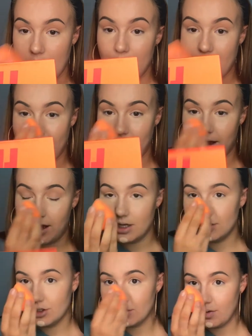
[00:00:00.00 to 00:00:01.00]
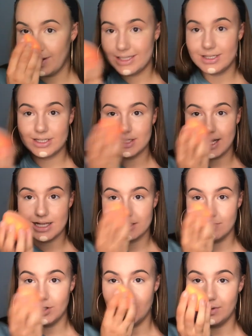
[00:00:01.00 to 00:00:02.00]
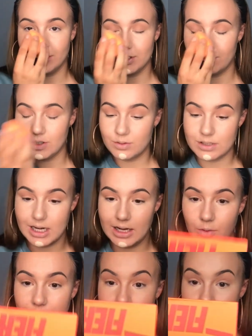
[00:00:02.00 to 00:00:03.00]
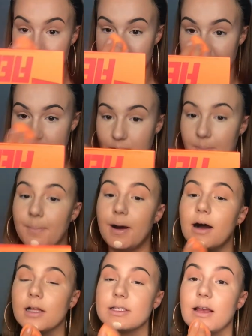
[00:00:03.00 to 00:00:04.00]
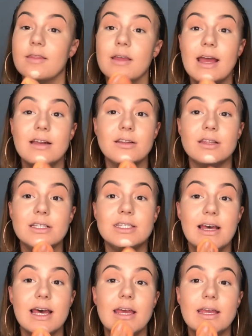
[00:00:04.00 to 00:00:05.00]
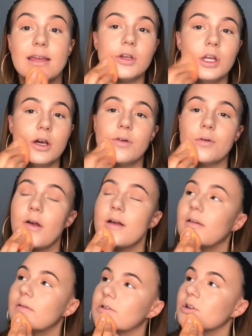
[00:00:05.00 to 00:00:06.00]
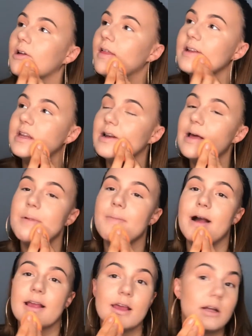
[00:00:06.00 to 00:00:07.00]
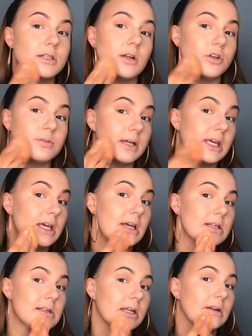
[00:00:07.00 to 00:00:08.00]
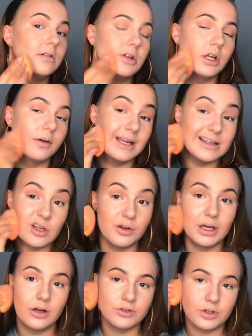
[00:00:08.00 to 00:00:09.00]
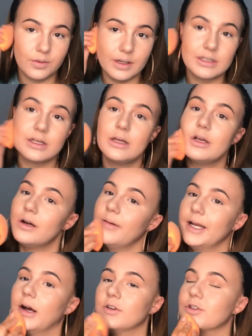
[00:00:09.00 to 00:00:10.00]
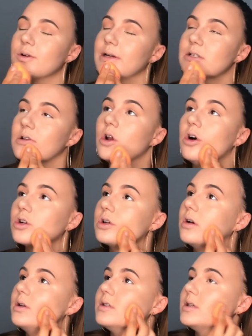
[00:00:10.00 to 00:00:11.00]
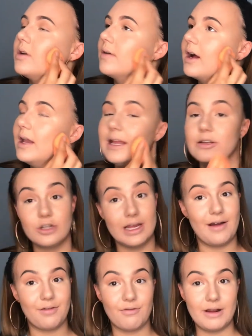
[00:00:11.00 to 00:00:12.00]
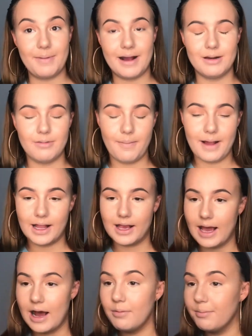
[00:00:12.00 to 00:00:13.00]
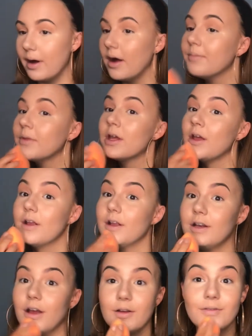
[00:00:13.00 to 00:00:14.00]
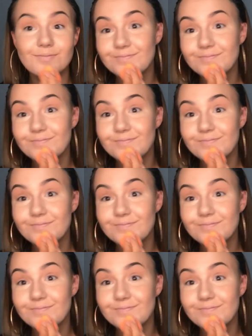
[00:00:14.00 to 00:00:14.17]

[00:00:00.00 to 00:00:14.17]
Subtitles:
pay £100 just to get some new ones, which was a little bit shit. But at the end of the day, you know, it's not like they didn't let me back in, so I lost my keys, and you know, it is only £100. I mean, £100 is a lot considering I literally have £3 in my bank account, but you know,